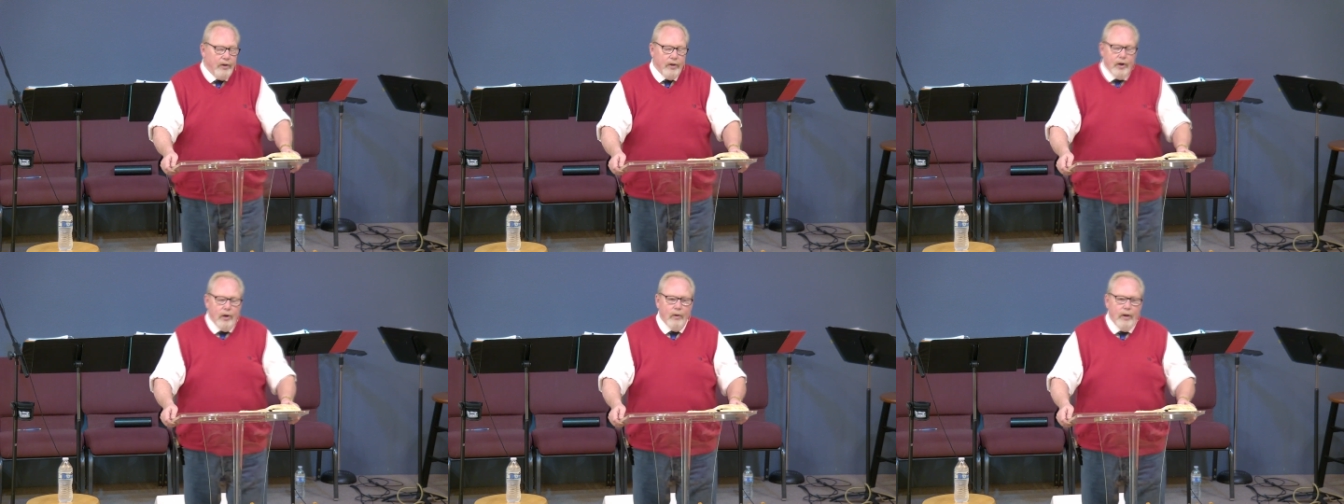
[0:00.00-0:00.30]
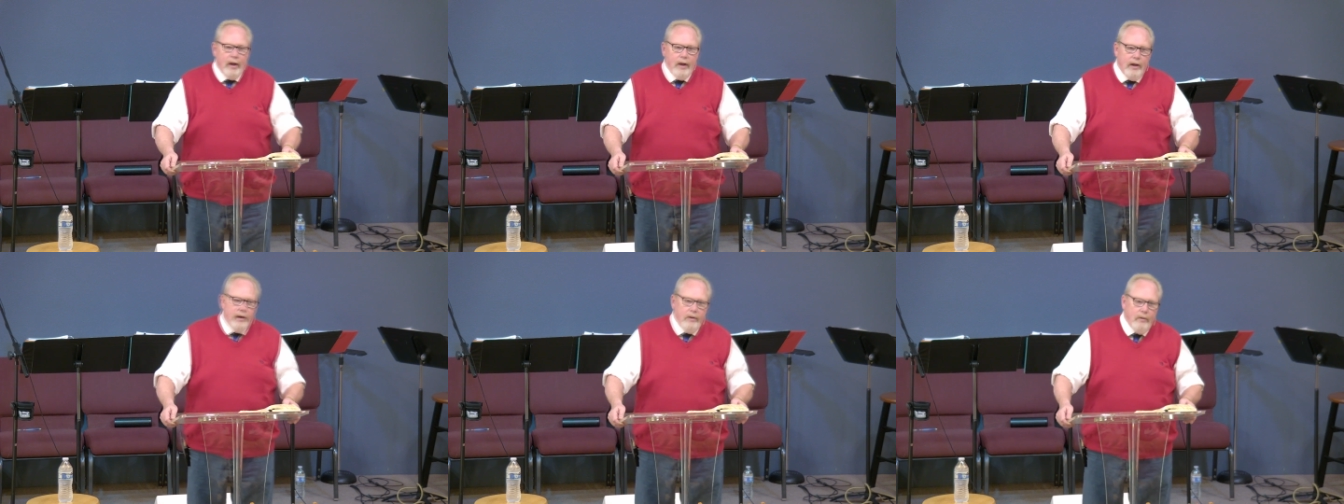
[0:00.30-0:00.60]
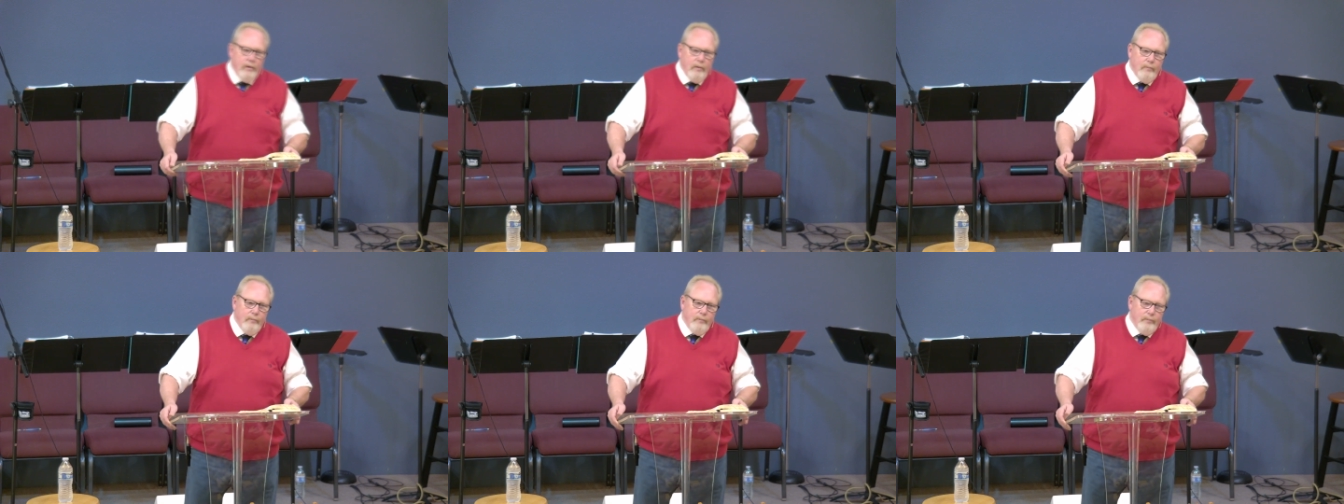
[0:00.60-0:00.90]
You know, I,
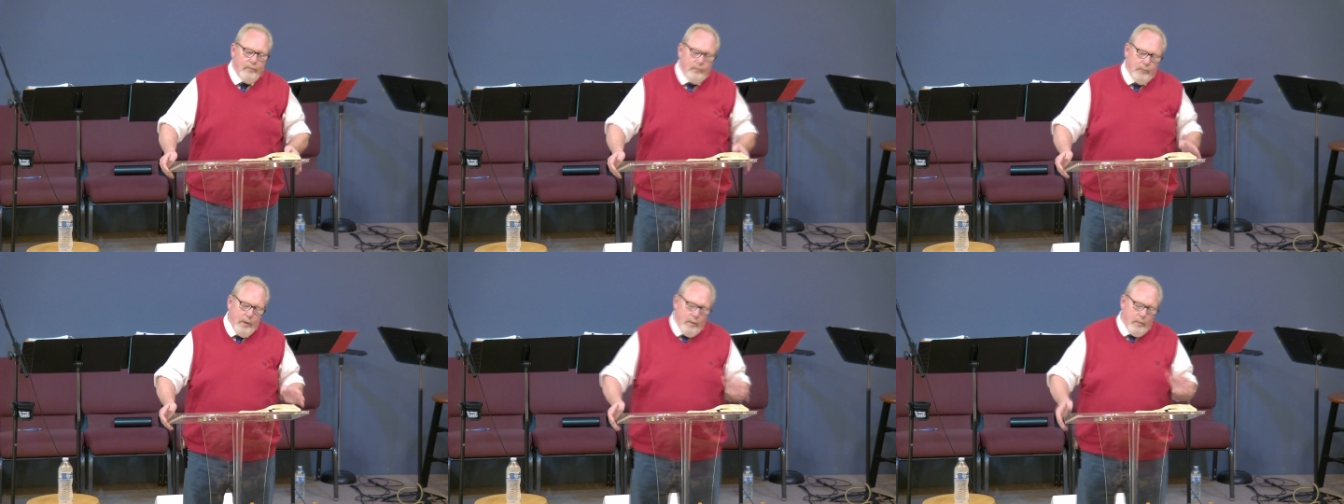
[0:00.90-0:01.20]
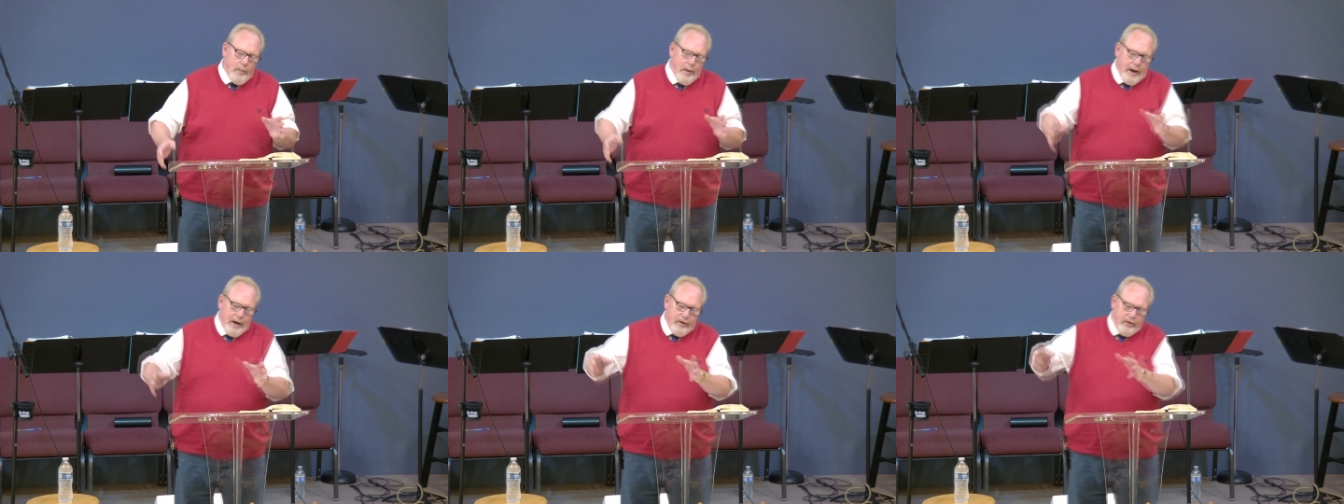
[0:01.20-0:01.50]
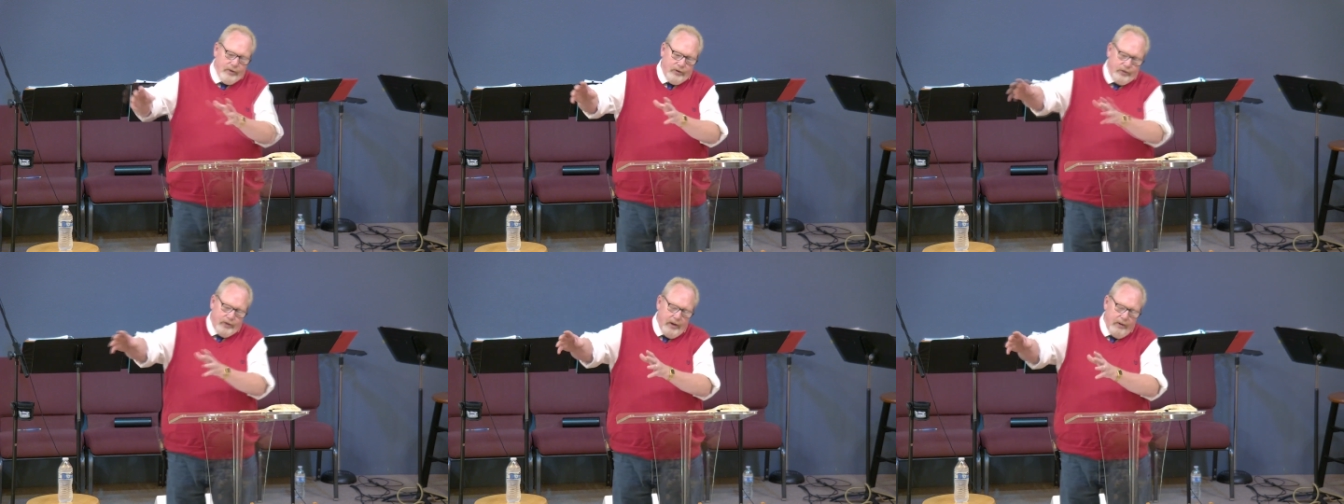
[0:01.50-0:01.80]
I remember back
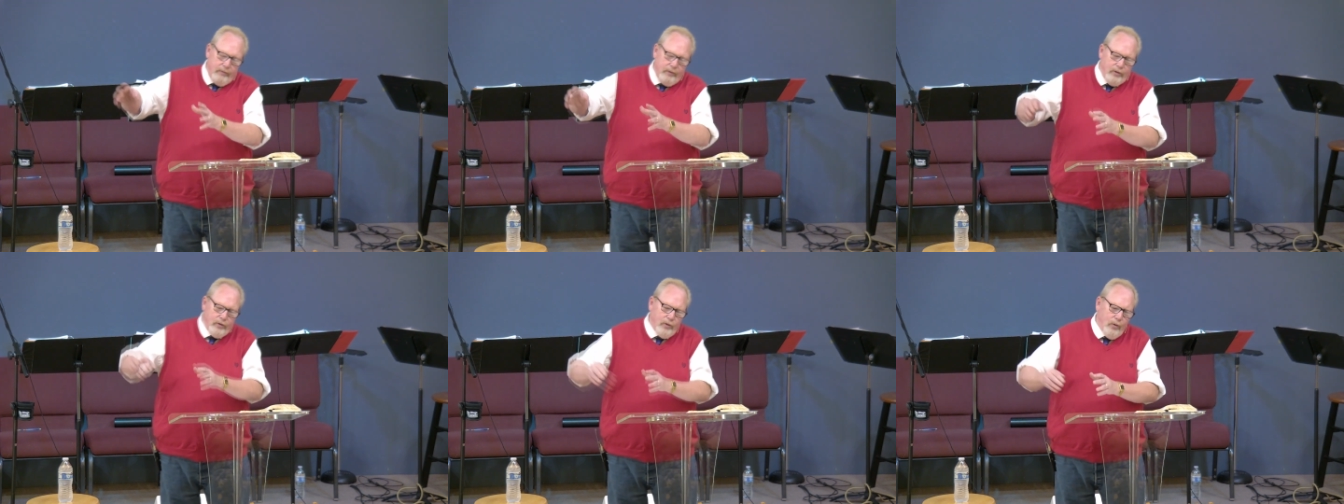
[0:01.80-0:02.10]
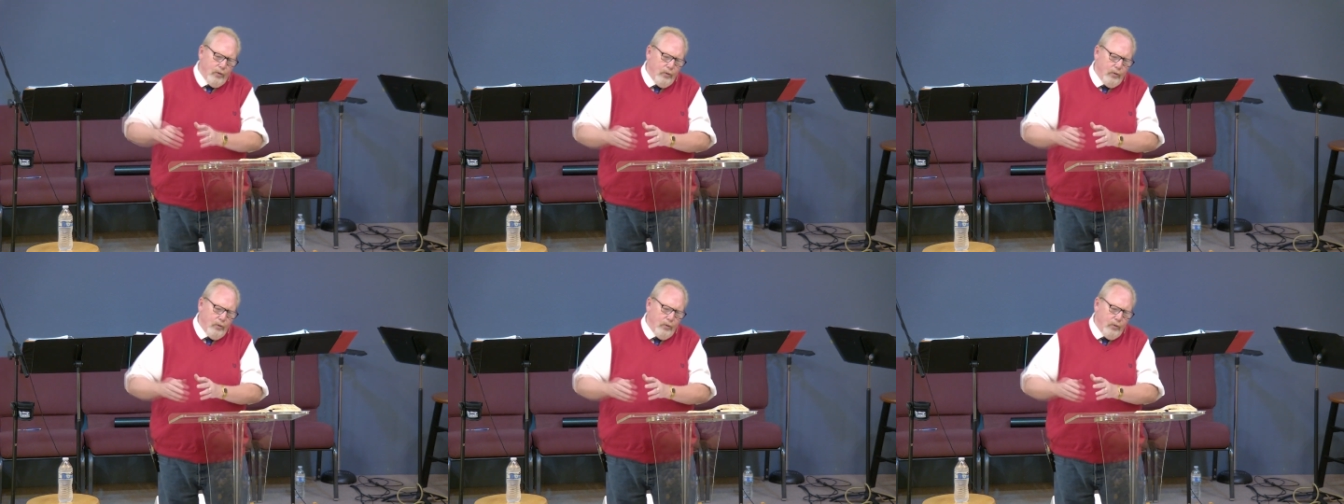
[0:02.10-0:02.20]
in the 70s,